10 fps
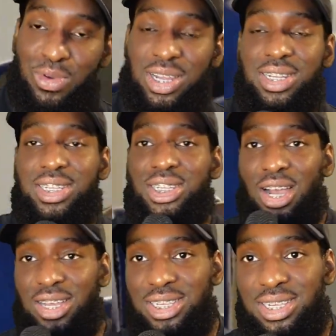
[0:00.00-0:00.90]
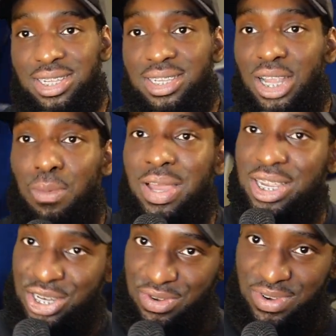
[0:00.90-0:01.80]
we're gonna discuss some
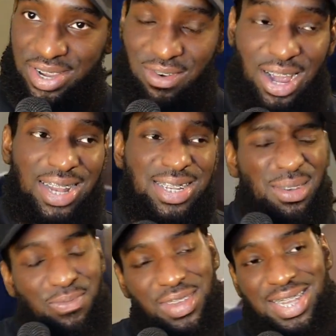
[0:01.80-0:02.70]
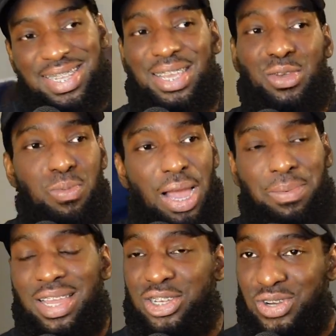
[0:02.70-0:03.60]
history, right? And some things that you
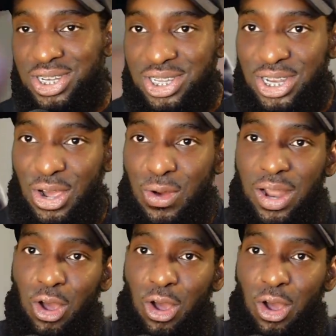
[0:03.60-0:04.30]
might be interested to know, and